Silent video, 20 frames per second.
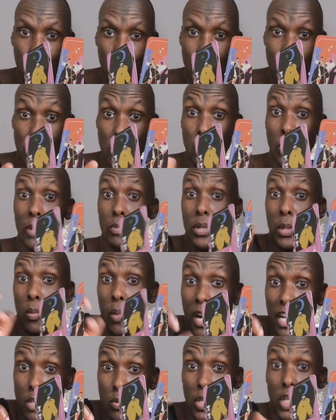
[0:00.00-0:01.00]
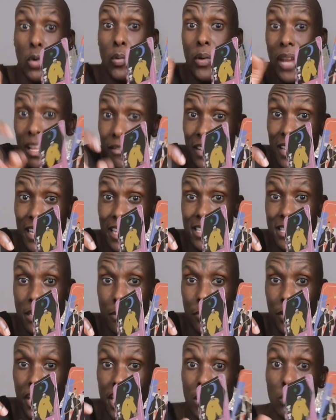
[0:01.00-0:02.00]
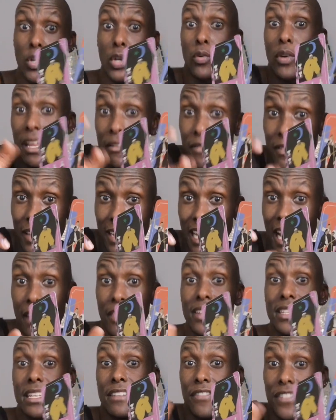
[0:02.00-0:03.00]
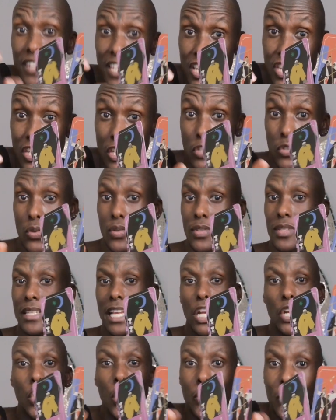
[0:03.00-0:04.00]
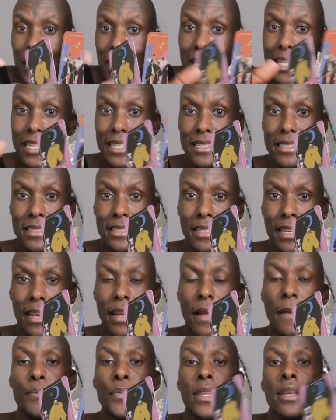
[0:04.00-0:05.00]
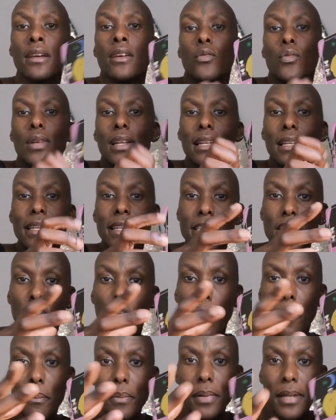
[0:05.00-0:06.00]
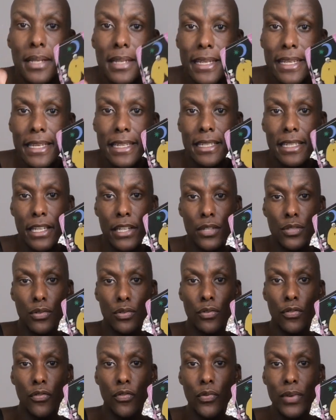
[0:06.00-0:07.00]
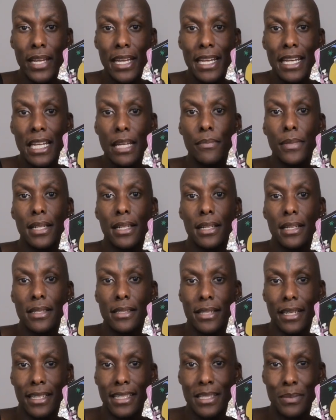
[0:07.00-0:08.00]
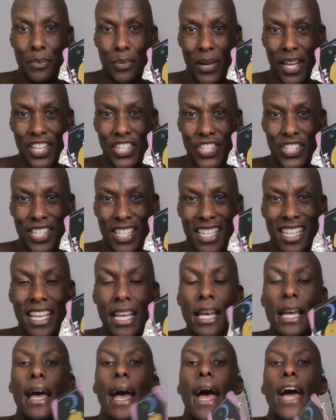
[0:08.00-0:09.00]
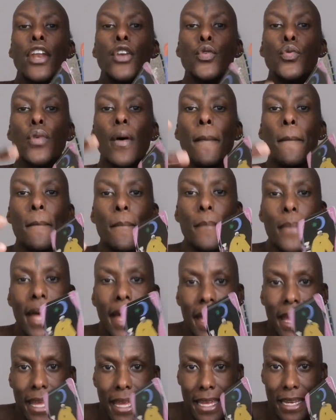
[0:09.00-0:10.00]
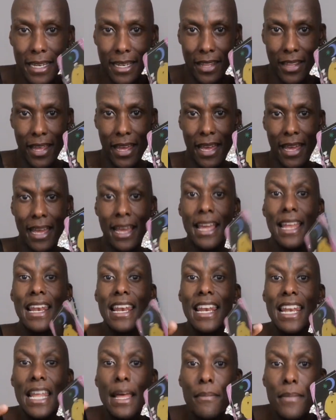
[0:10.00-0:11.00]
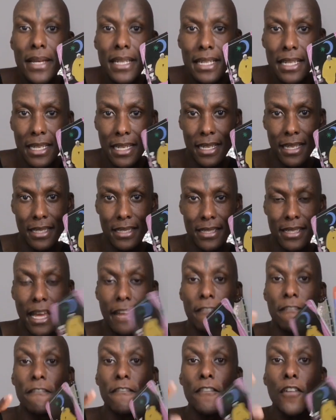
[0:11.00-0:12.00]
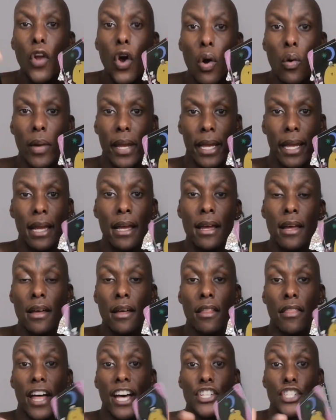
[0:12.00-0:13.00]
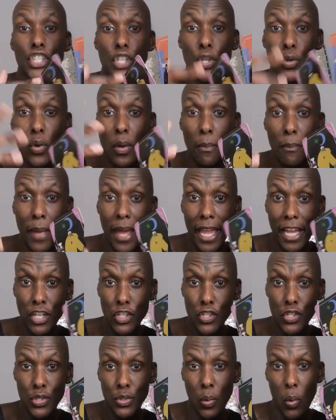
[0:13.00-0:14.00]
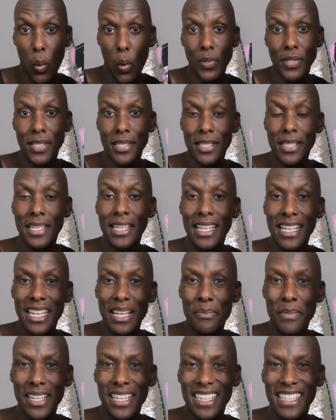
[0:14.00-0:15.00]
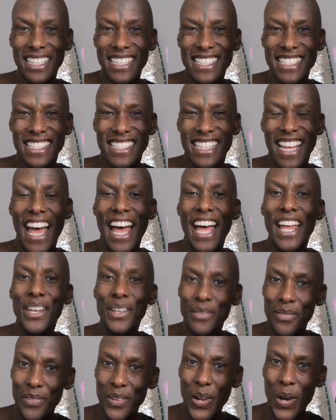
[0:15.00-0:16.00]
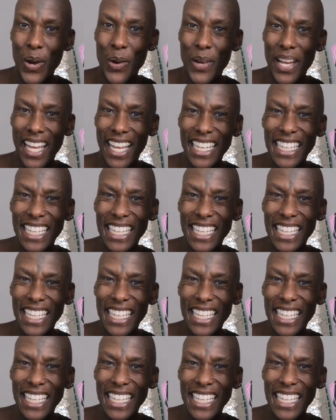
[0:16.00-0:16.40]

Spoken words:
No, which is what we want. We're craving that stability. We're craving that other definition. So saying, no, release completely to free, limitless expression, and remain there, limitless and flowing. Thus you remain Source, limitless and flowing.